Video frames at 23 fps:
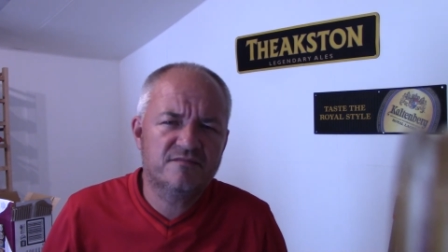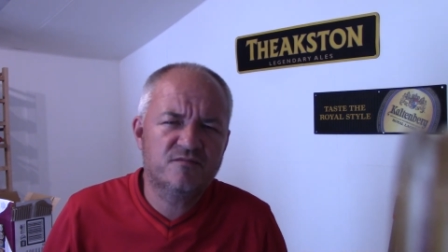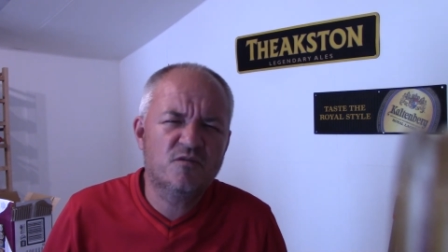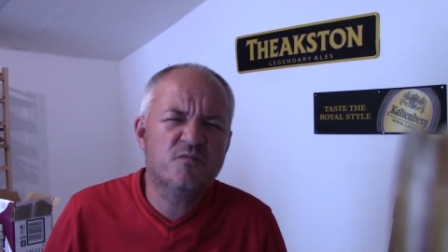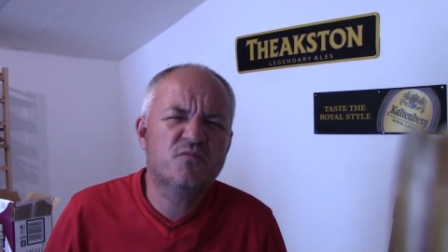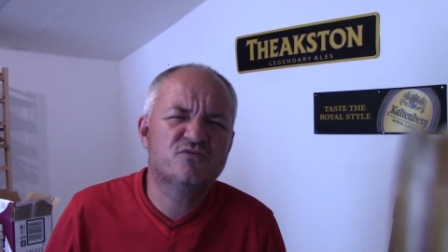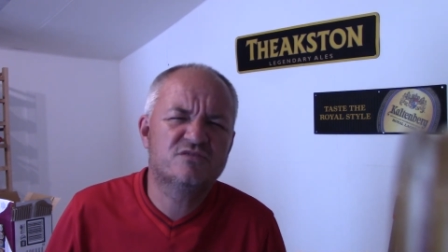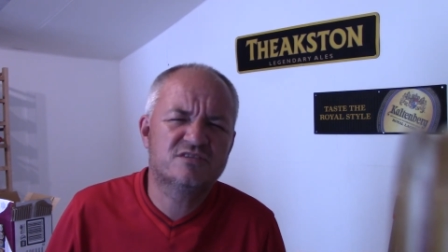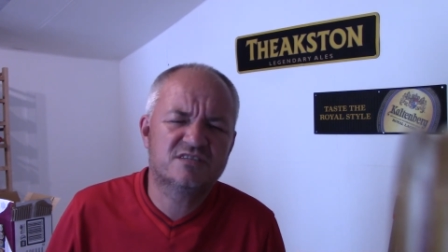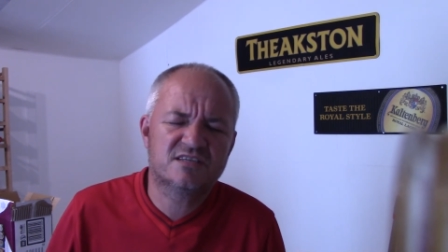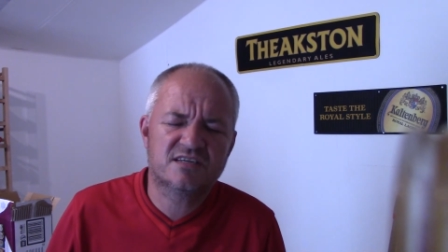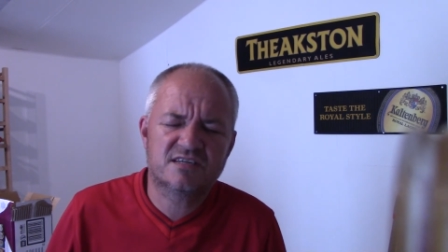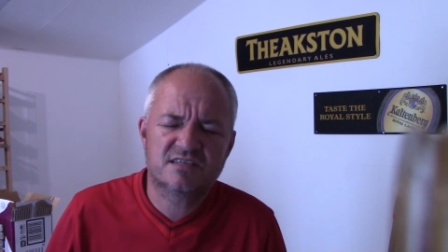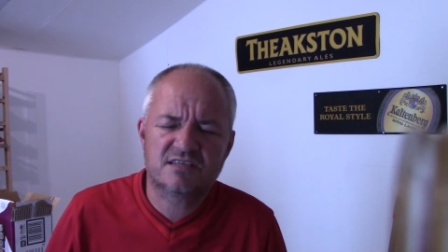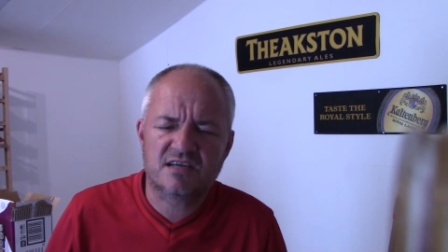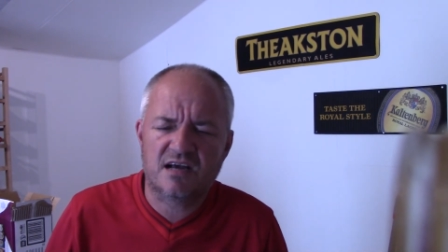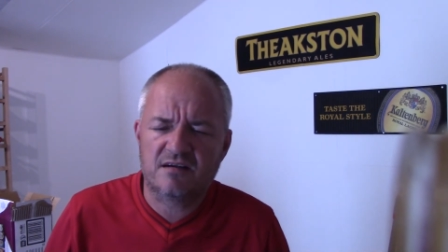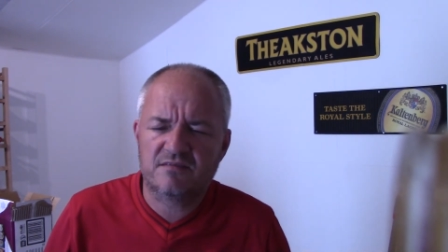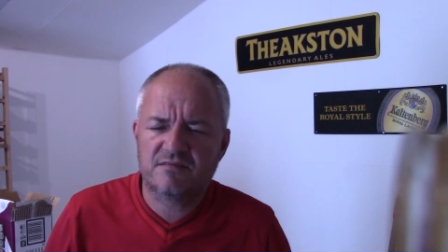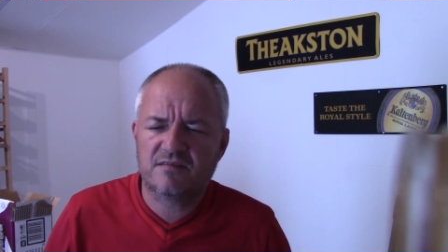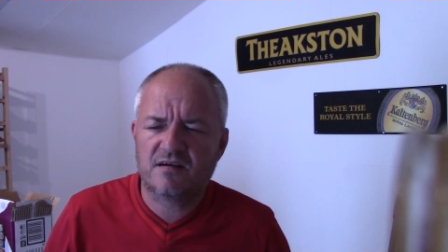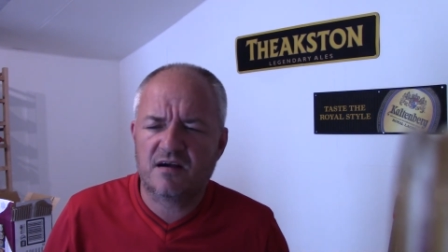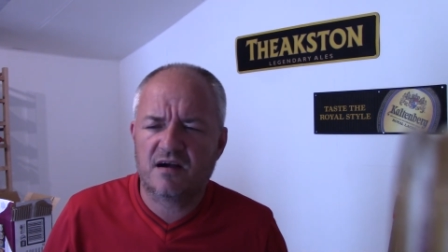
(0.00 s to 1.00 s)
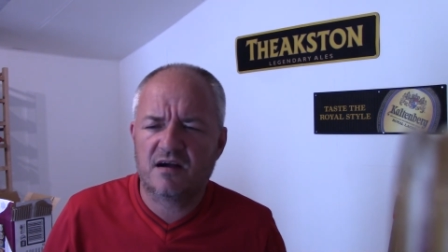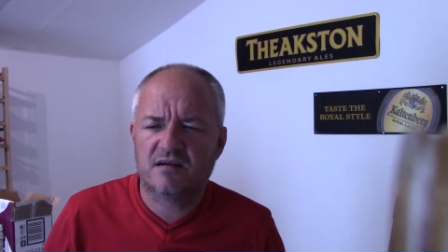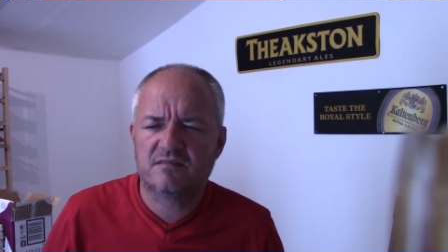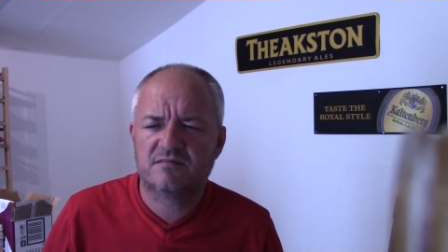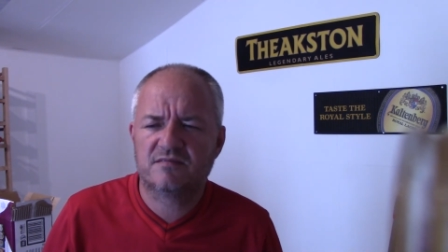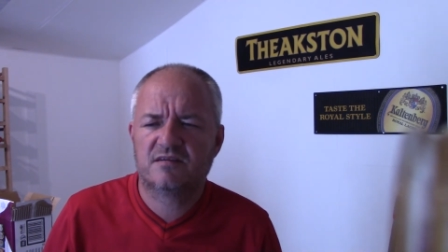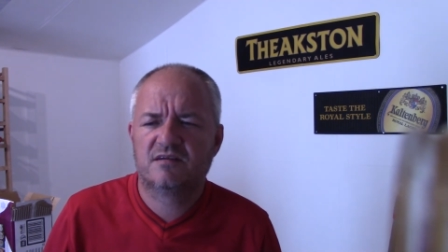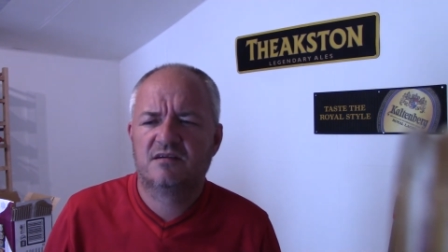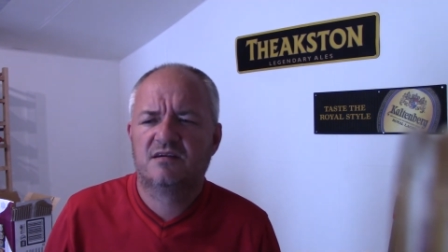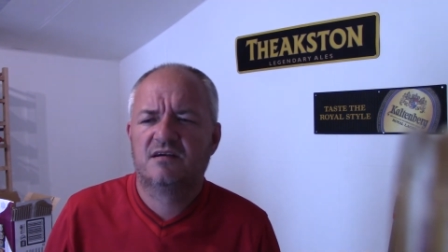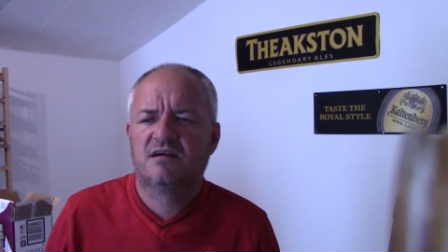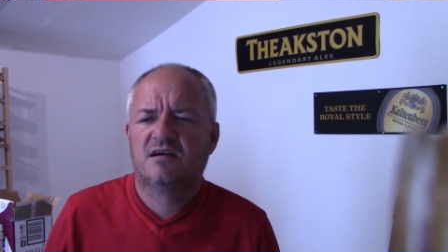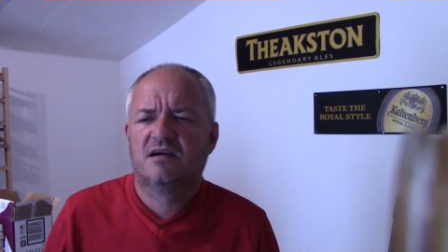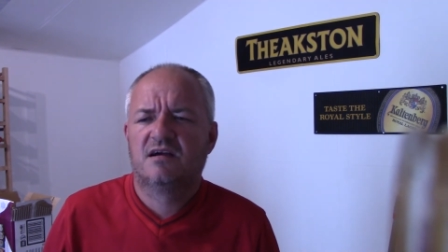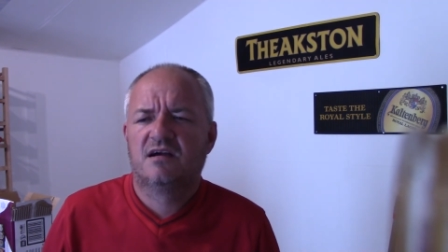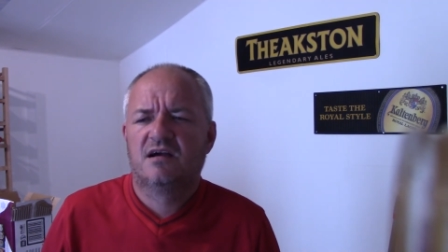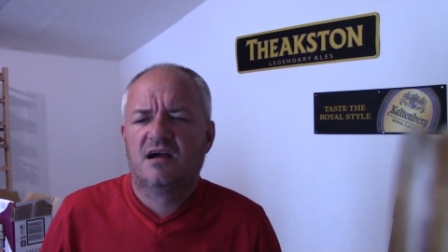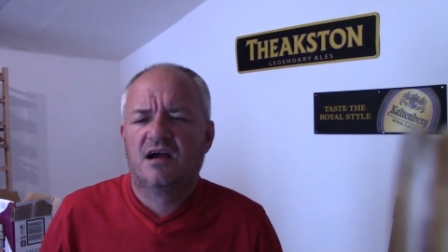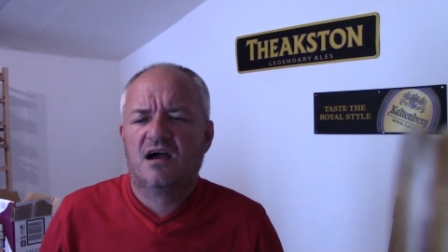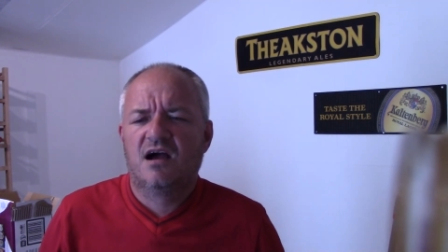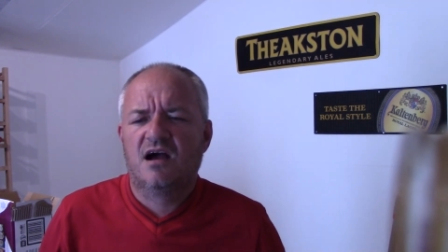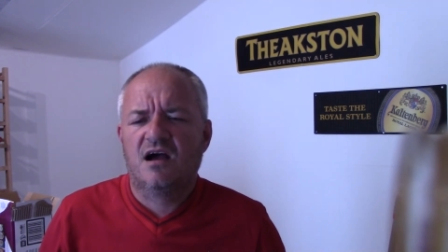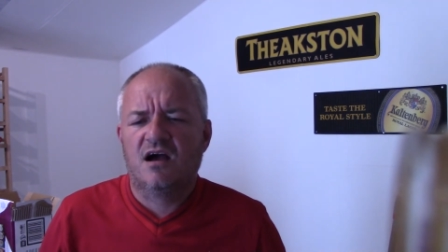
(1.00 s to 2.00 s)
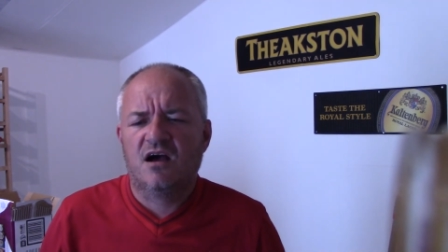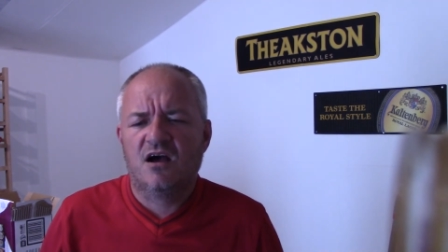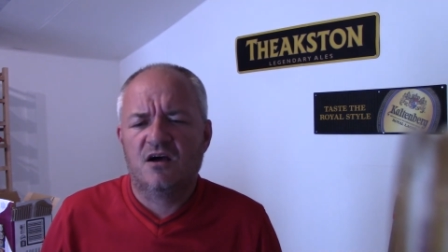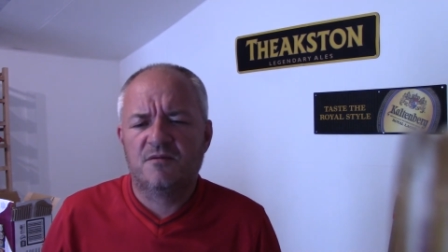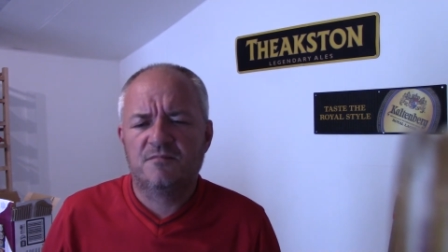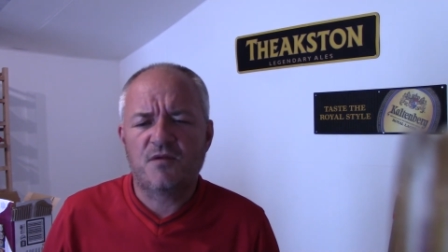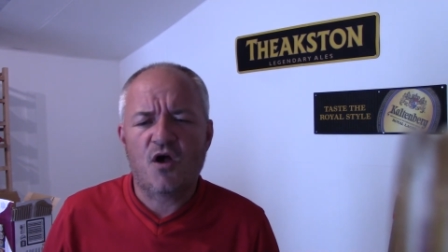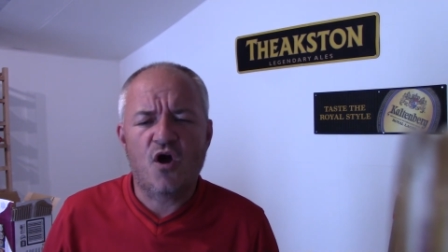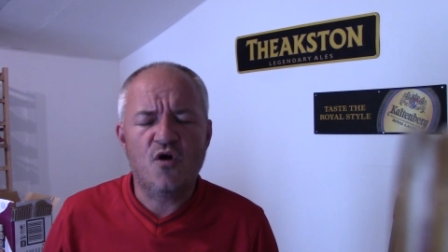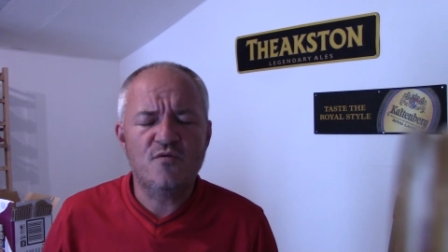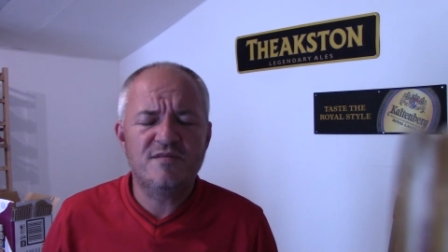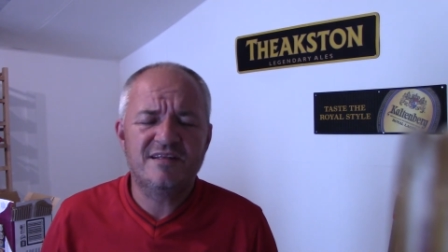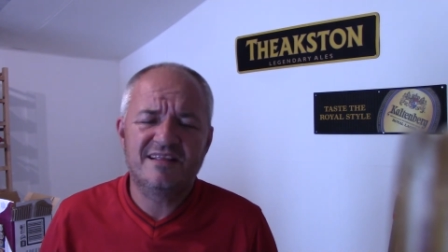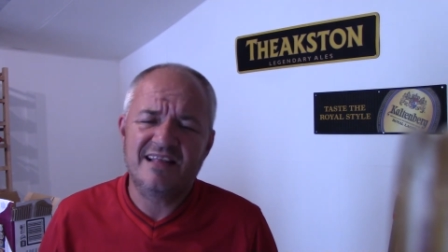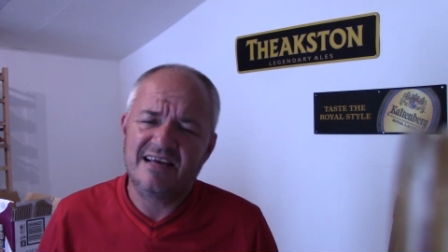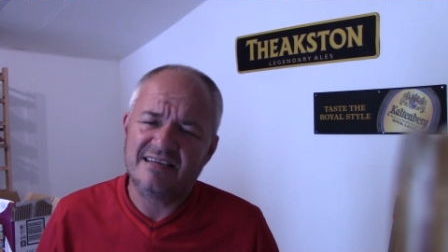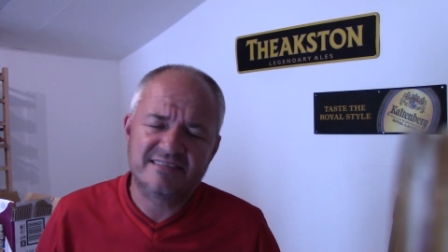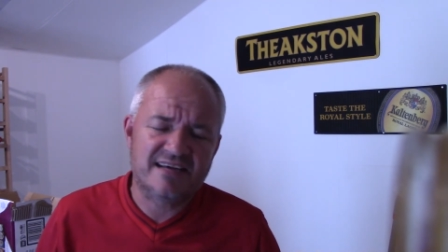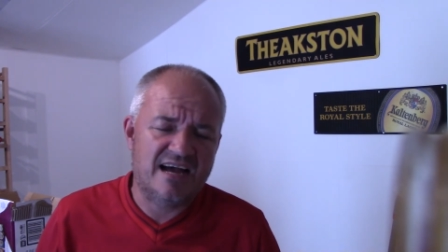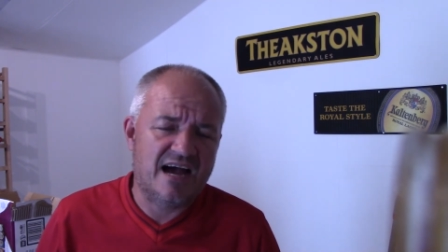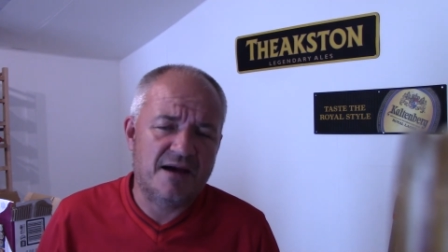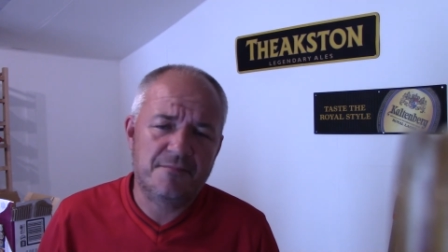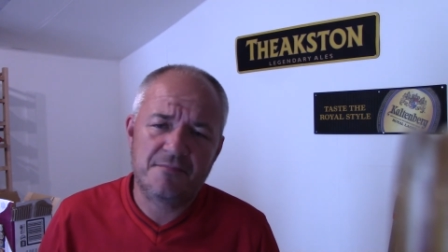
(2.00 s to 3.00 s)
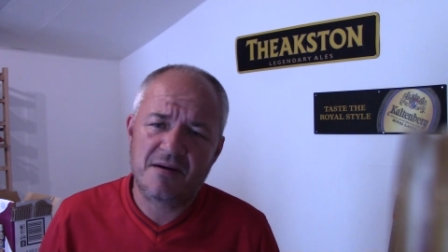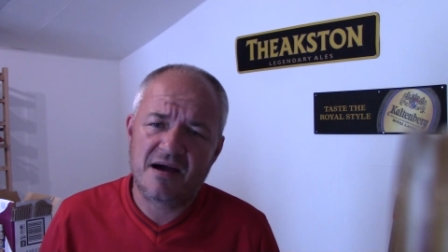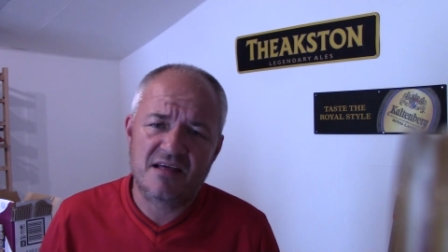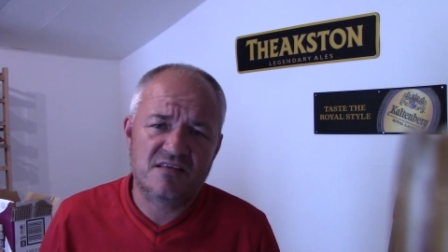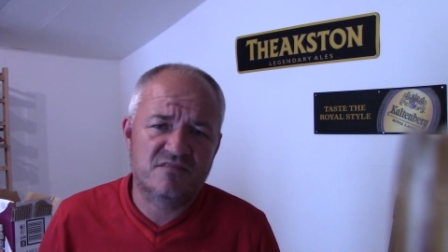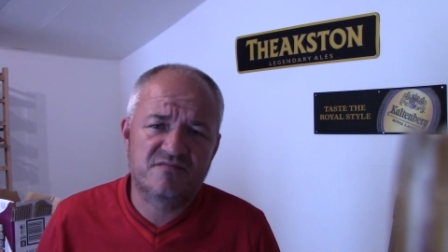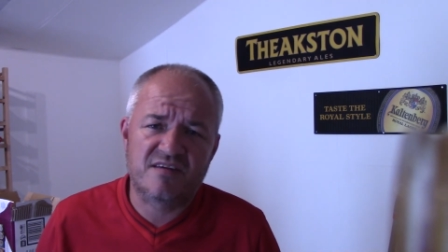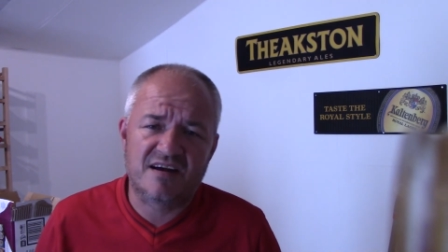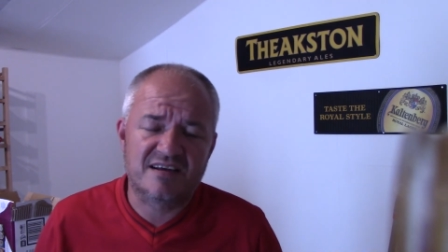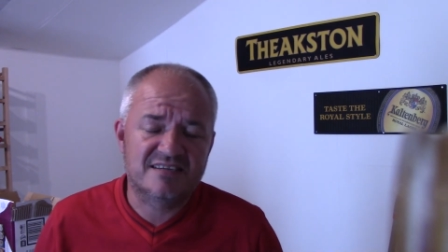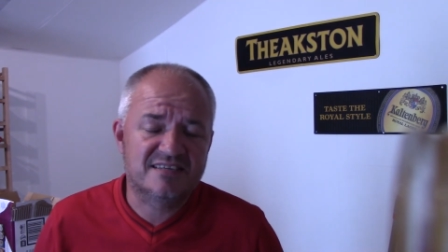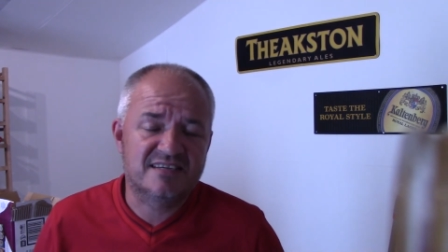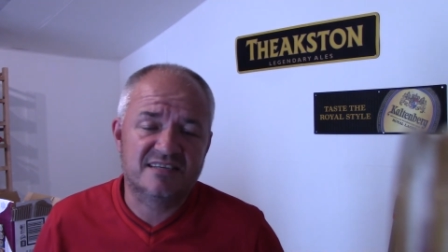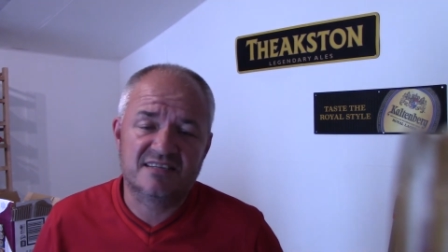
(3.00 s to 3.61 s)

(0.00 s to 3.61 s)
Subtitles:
4.6 out of five. Only let down by the fact